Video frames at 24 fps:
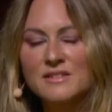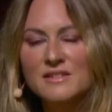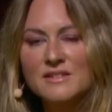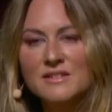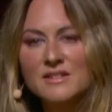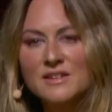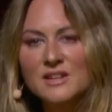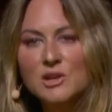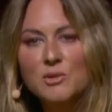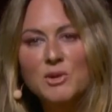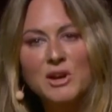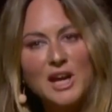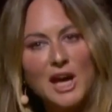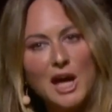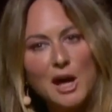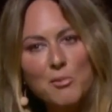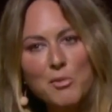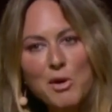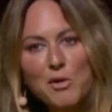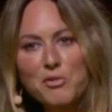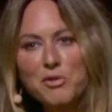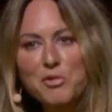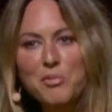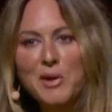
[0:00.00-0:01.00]
You want to come
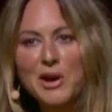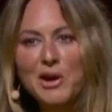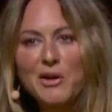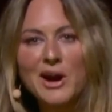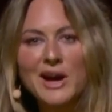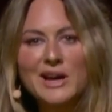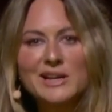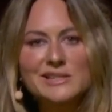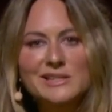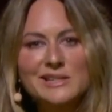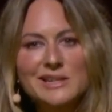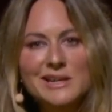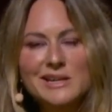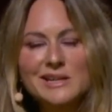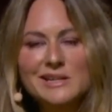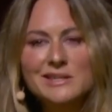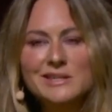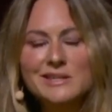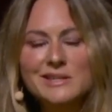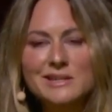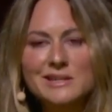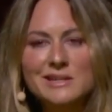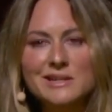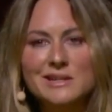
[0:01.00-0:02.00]
up with better
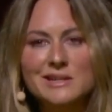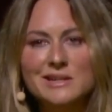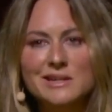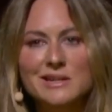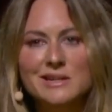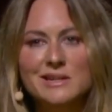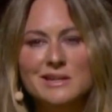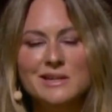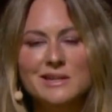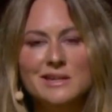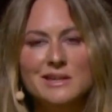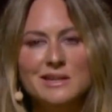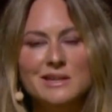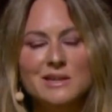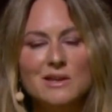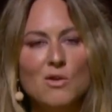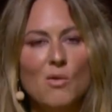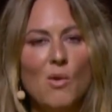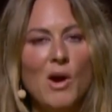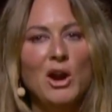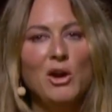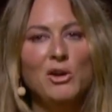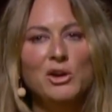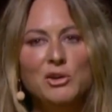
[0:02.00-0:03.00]
ideas?
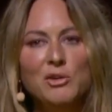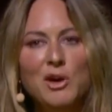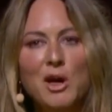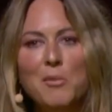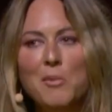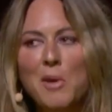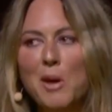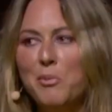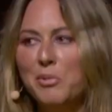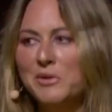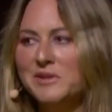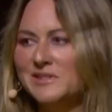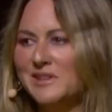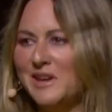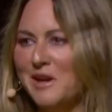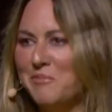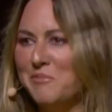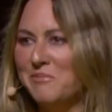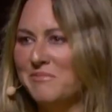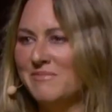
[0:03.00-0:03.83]
Why don't you come up with some?